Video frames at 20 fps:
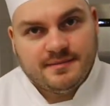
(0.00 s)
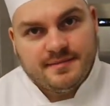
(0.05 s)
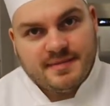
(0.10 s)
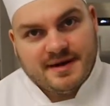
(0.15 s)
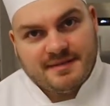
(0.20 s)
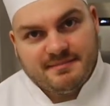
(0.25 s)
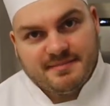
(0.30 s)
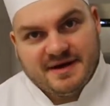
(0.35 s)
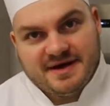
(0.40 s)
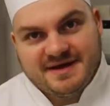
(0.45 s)

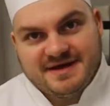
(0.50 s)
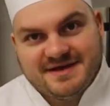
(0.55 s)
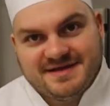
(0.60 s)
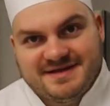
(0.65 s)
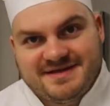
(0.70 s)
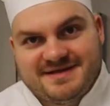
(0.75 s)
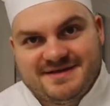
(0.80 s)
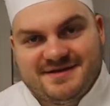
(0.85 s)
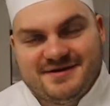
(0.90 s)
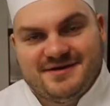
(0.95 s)
My
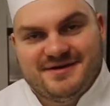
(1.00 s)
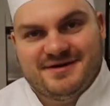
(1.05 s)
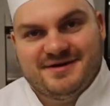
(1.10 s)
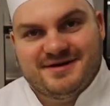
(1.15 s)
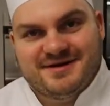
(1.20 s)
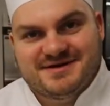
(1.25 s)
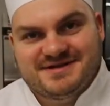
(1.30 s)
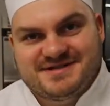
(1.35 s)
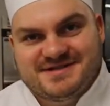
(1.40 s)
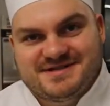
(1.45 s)
buckets
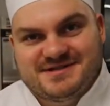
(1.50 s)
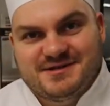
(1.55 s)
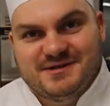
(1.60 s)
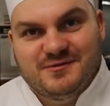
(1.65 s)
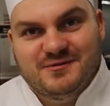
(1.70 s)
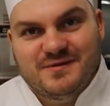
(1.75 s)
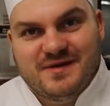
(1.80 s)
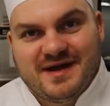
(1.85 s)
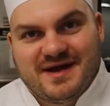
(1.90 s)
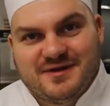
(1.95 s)
are
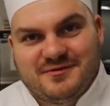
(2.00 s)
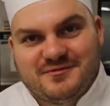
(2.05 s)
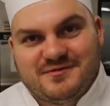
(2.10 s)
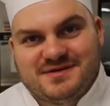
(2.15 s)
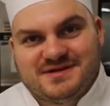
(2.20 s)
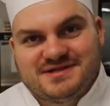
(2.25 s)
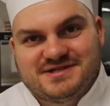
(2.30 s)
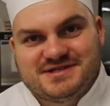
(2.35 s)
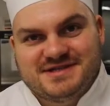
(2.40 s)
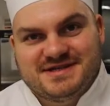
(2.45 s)
still wet,
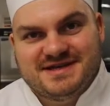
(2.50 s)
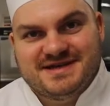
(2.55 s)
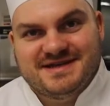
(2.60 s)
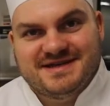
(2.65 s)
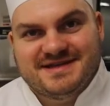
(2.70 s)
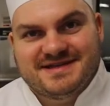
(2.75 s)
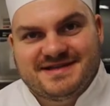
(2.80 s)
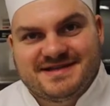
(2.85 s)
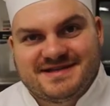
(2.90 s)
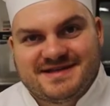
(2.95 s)
which
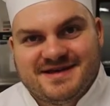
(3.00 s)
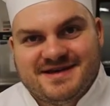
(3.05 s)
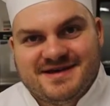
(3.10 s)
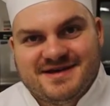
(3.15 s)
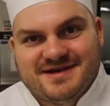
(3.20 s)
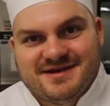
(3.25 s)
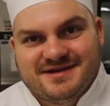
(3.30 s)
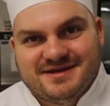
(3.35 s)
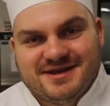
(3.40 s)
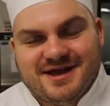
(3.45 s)
is
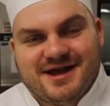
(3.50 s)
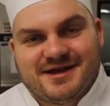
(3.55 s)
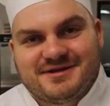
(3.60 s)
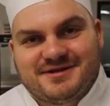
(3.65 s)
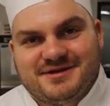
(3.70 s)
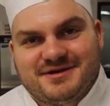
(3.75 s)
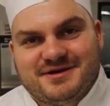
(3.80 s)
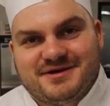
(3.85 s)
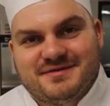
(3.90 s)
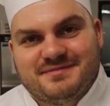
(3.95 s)

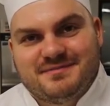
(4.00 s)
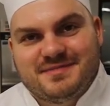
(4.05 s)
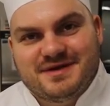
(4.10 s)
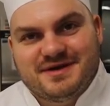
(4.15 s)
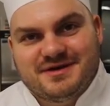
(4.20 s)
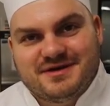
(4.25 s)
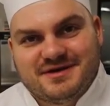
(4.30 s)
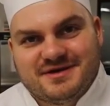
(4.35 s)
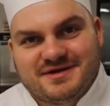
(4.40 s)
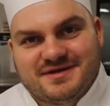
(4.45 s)
not good
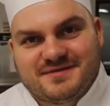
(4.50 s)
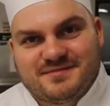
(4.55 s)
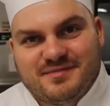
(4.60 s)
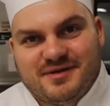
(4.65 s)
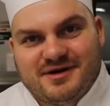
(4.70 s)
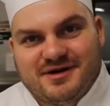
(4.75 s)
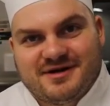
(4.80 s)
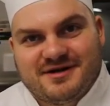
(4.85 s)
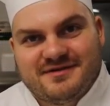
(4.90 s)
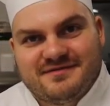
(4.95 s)
because
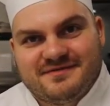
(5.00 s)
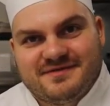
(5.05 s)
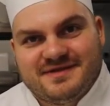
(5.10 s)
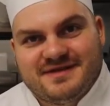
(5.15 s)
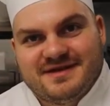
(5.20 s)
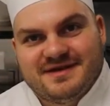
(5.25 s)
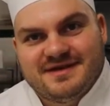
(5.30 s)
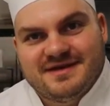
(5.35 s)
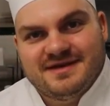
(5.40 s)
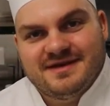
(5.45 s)
part of
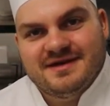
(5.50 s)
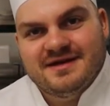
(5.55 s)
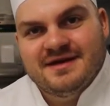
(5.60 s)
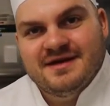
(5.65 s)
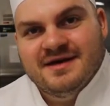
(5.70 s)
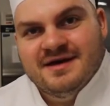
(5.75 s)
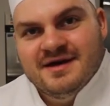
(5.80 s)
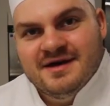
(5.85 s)
the